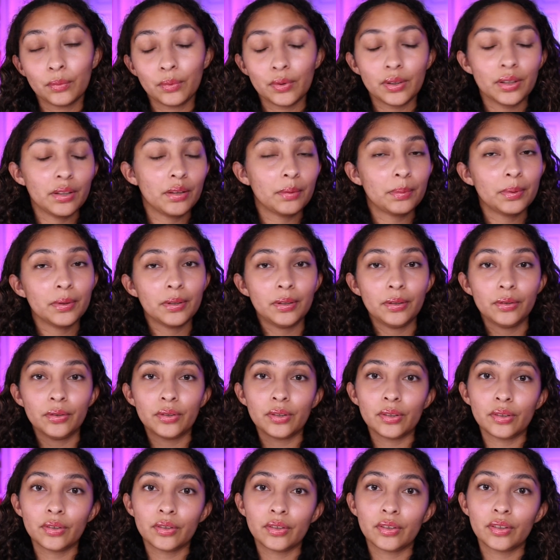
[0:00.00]
One of the
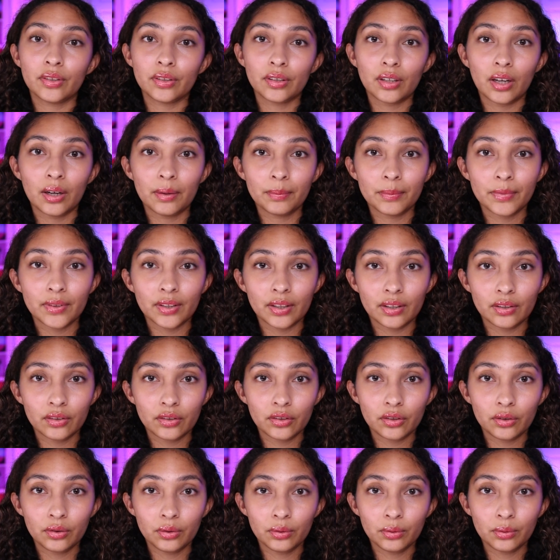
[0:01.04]
producers comes
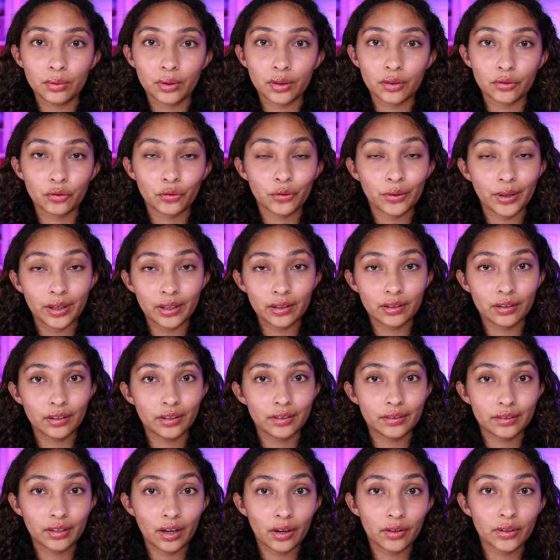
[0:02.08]
into her trailer
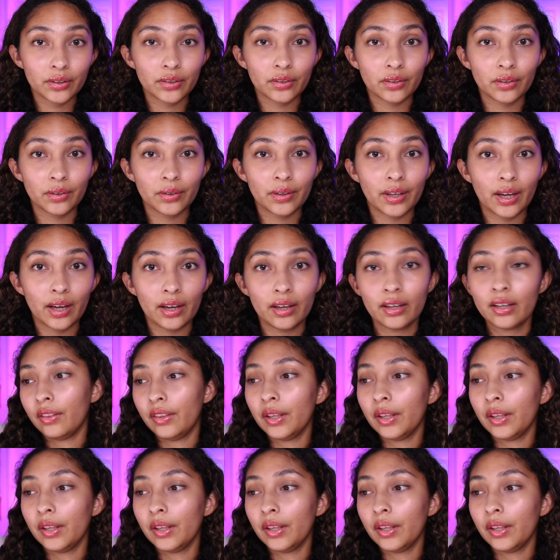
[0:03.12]
and tells her that